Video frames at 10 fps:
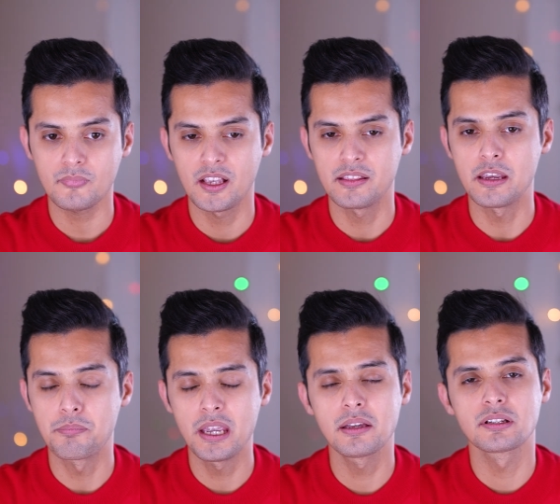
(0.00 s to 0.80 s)
they
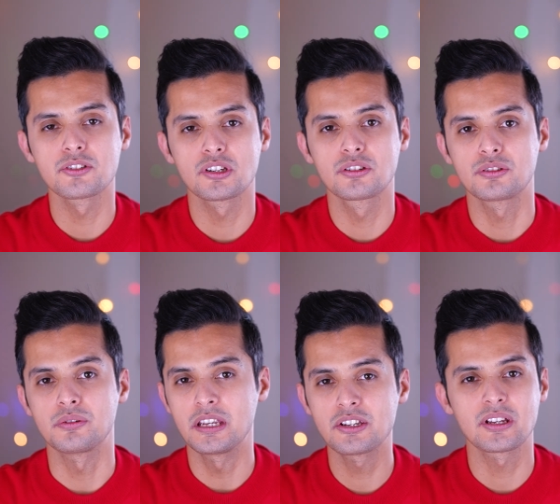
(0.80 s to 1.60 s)
pay attention
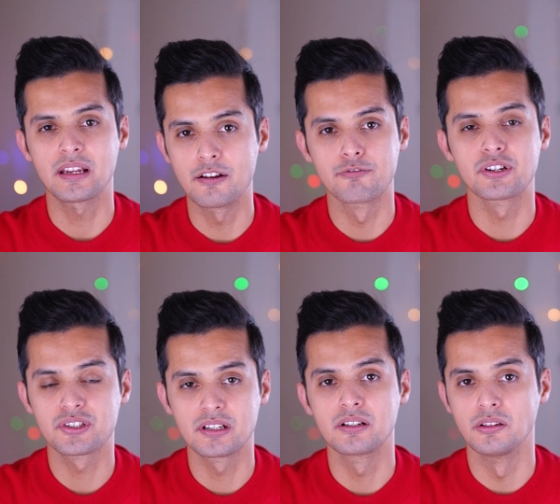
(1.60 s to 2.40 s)
to each and every
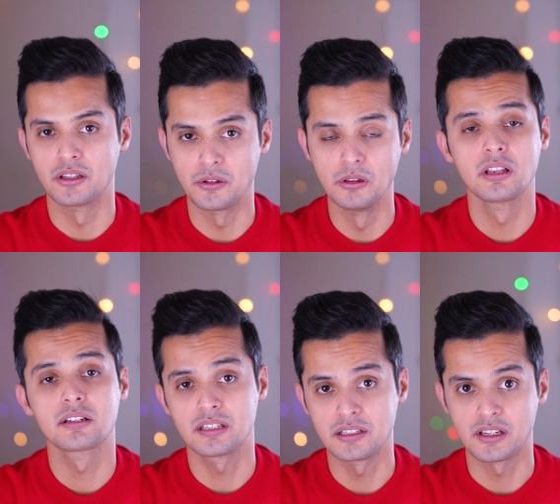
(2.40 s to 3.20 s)
single little
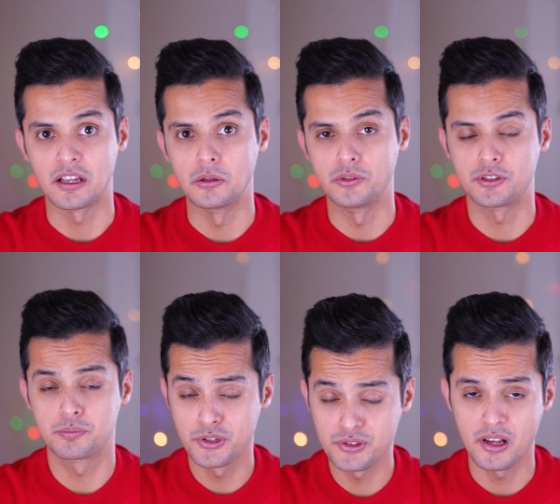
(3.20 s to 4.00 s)
detail. They're
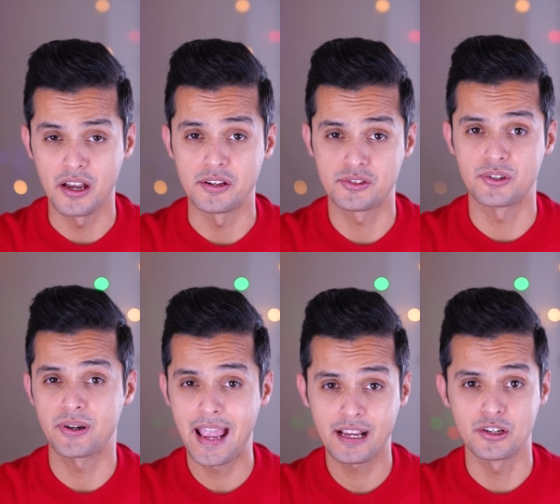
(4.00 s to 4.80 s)
precise,
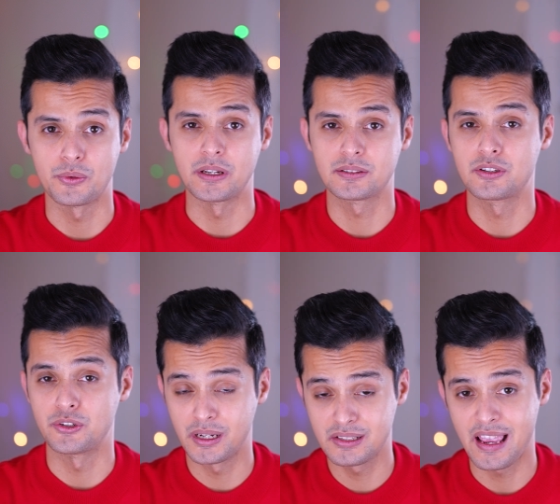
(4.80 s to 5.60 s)
they're accurate,
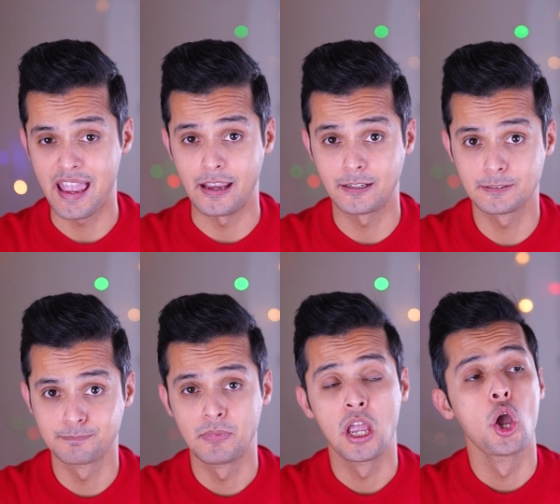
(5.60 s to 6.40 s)
they're exact.
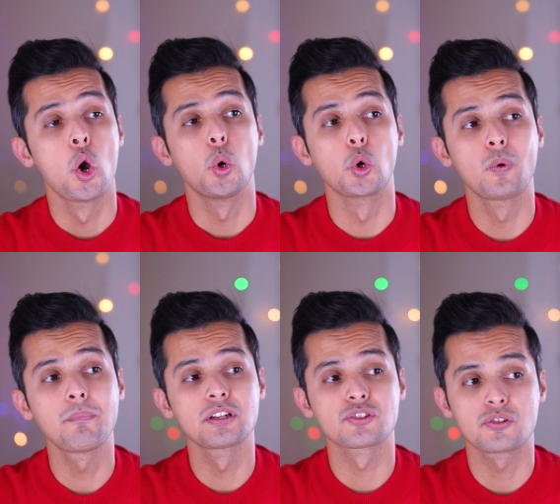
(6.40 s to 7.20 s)
Or when
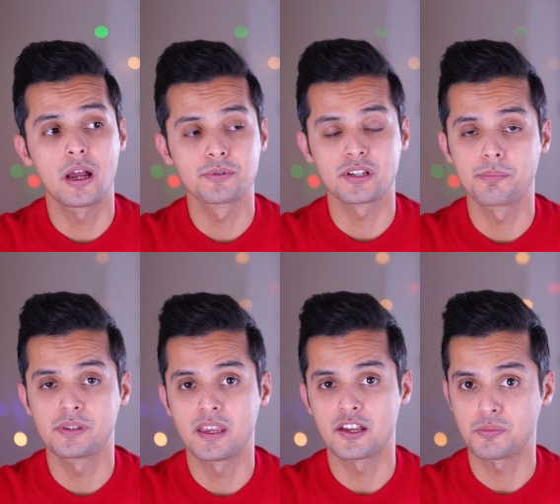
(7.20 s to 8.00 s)
we describe
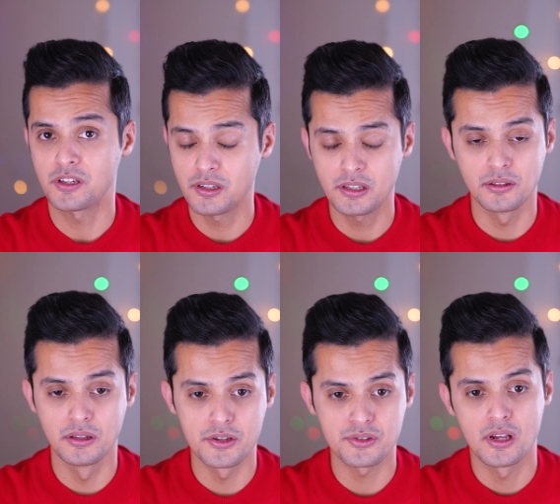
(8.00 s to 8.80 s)
something as
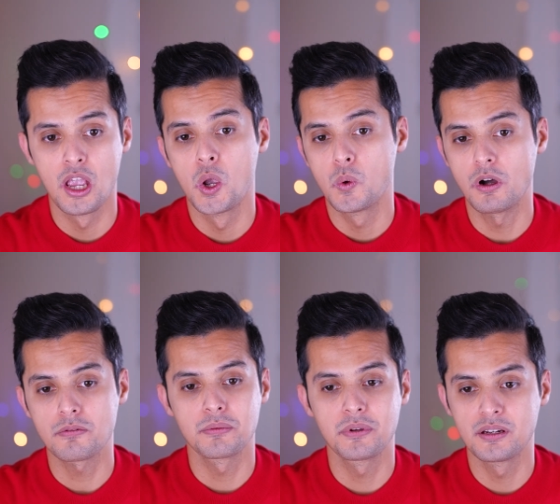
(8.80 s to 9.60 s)
meticulous, what
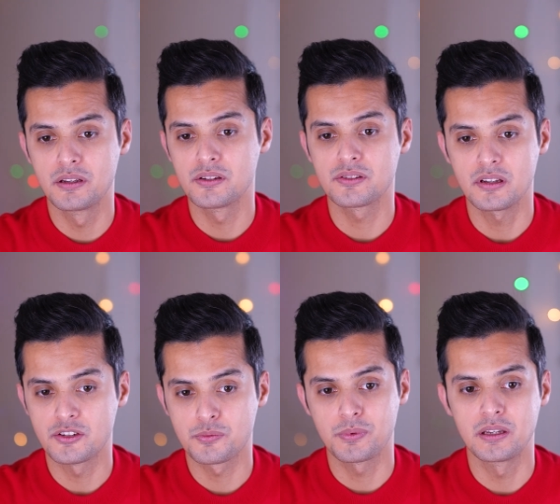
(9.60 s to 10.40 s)
we mean is
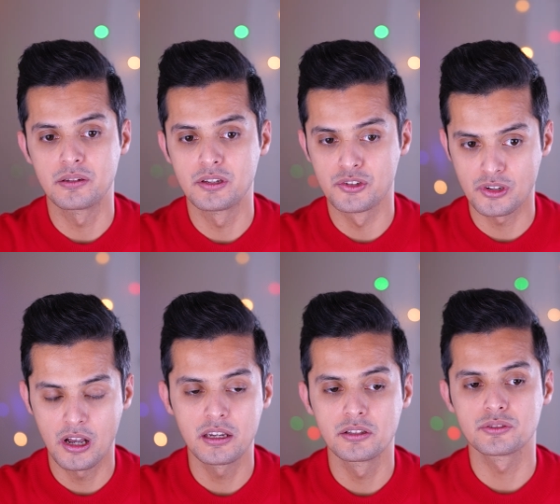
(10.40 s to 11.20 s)
it's been
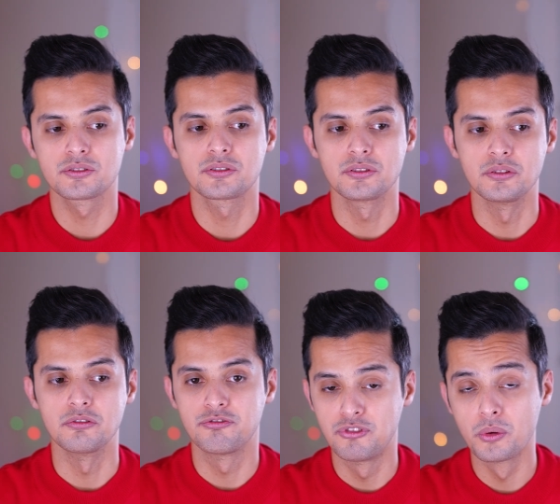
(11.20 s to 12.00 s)
designed to
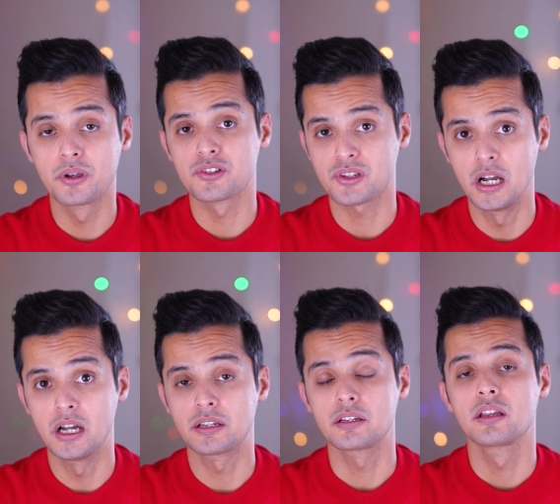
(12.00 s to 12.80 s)
focus
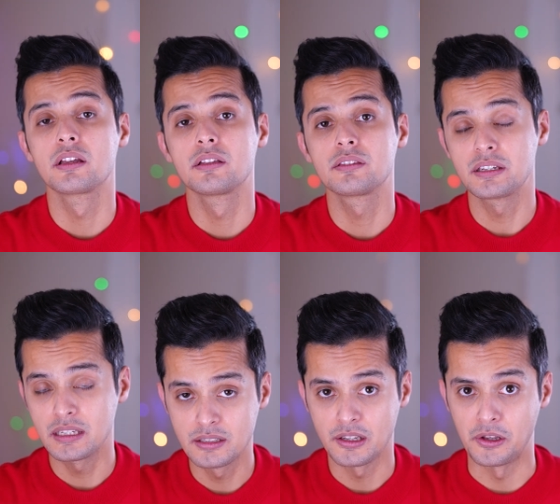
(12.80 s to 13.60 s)
on the
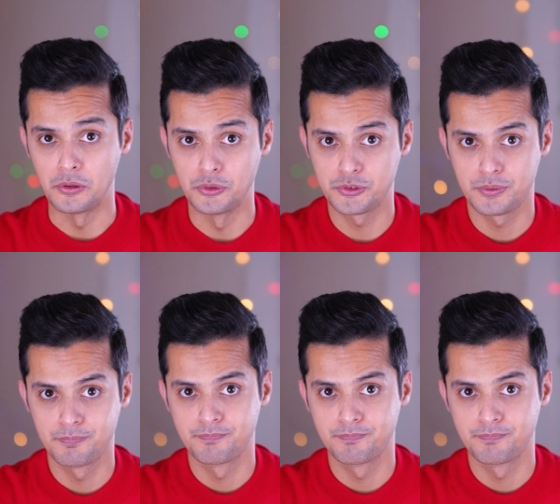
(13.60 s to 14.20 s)
details.